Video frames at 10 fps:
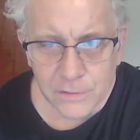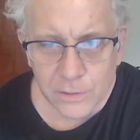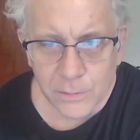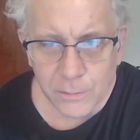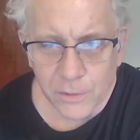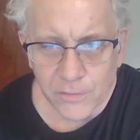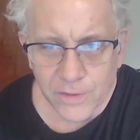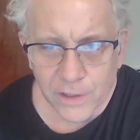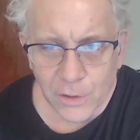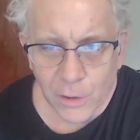There's a
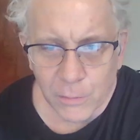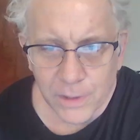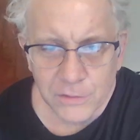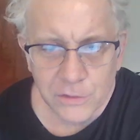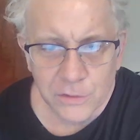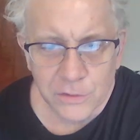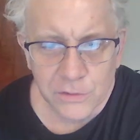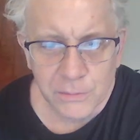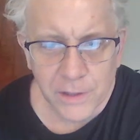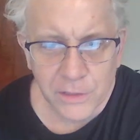movie called
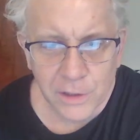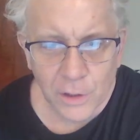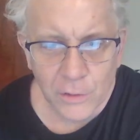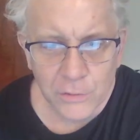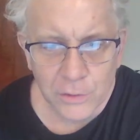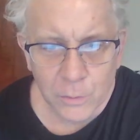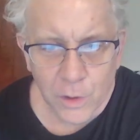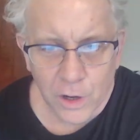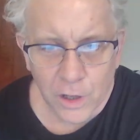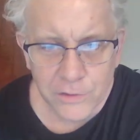Mr. Smith Goes
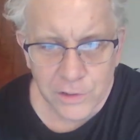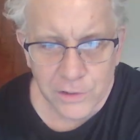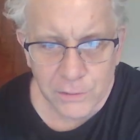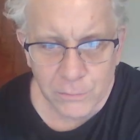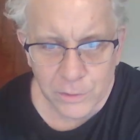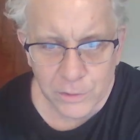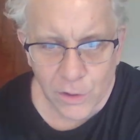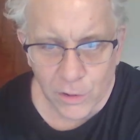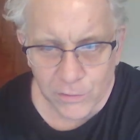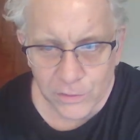to Washington,
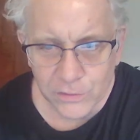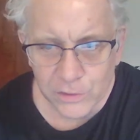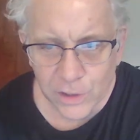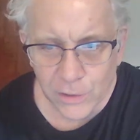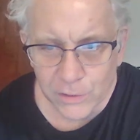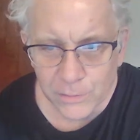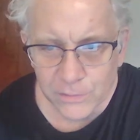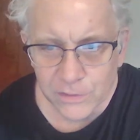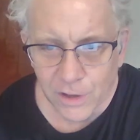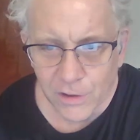which Oliver Stone
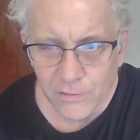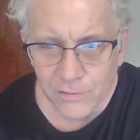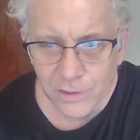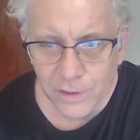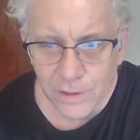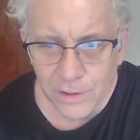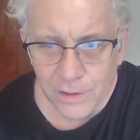himself